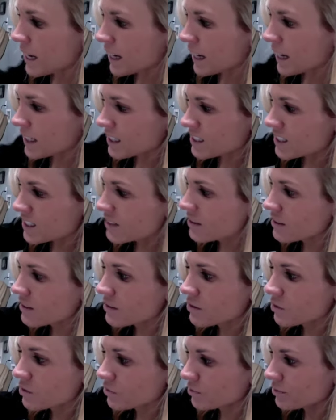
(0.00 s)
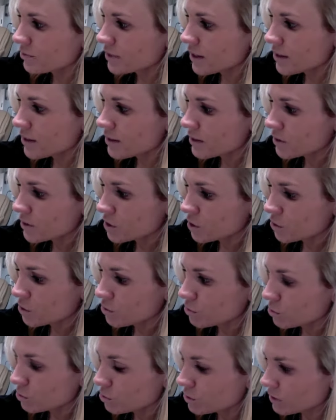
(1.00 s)
And it's nothing
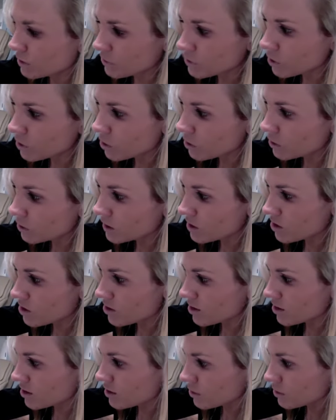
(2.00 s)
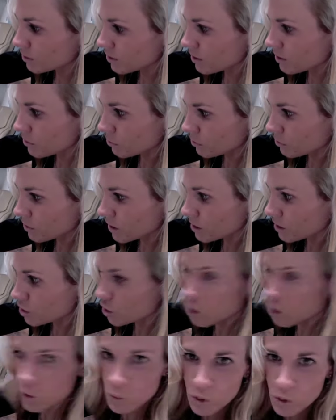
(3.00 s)
too difficult. It's just, the
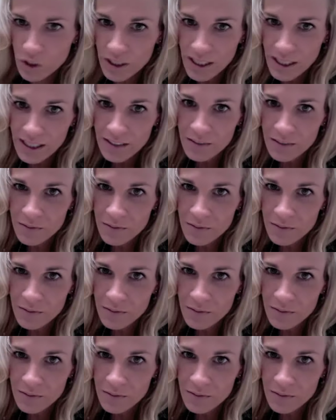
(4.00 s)
usual kid